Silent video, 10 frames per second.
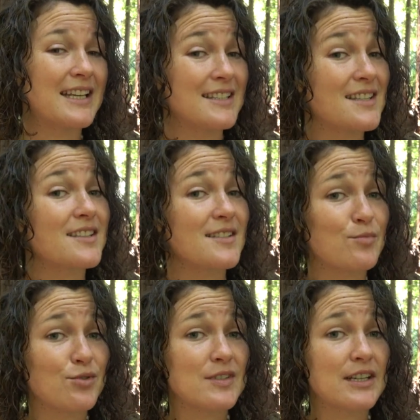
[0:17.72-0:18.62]
Is this
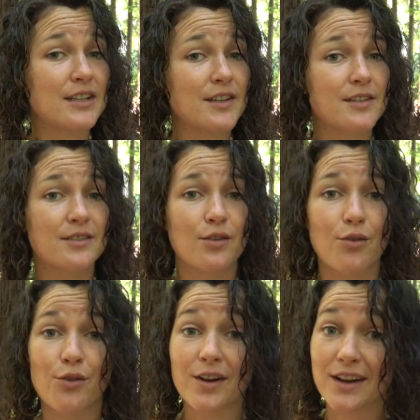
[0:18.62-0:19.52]
music
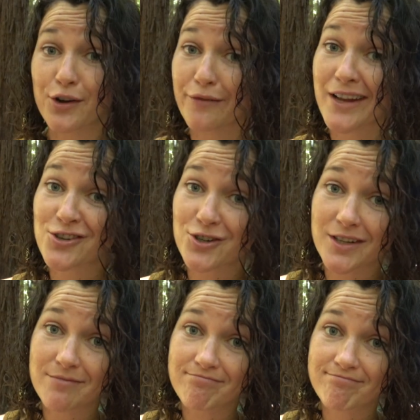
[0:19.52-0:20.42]
or an
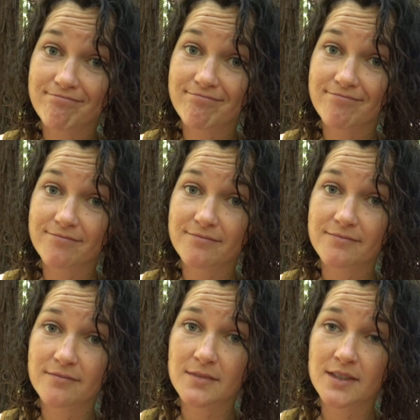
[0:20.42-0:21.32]
intervention?
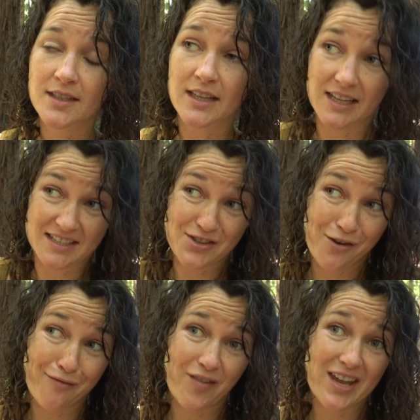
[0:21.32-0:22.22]
Is
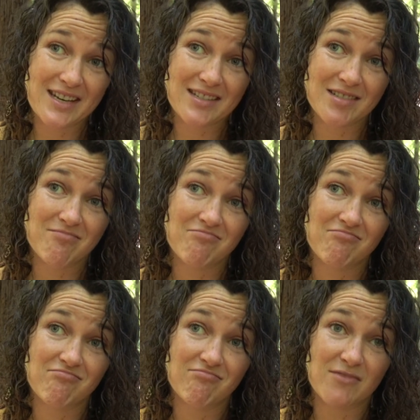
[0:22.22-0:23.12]
there fate?
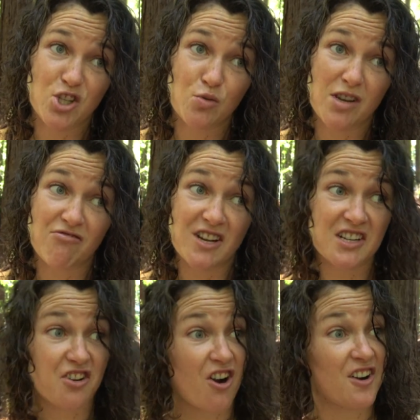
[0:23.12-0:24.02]
Do we
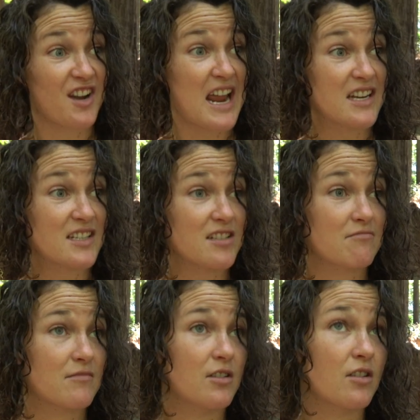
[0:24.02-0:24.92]
reincarnate
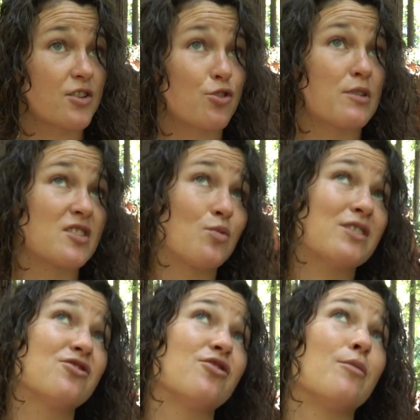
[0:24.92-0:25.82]
or do we
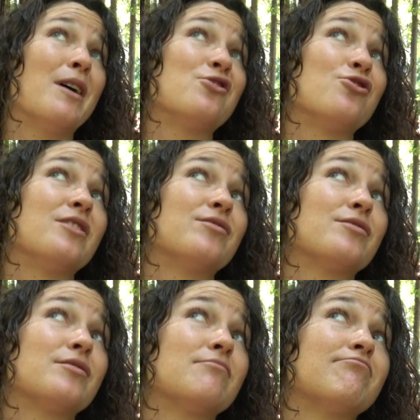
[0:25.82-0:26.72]
switch
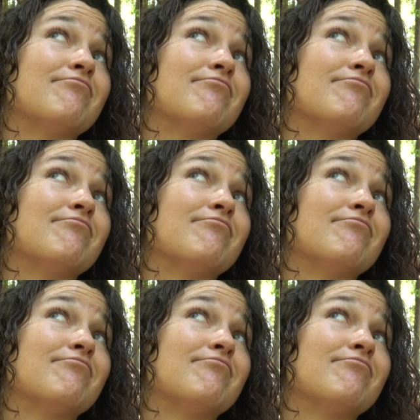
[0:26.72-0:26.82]
dimensions?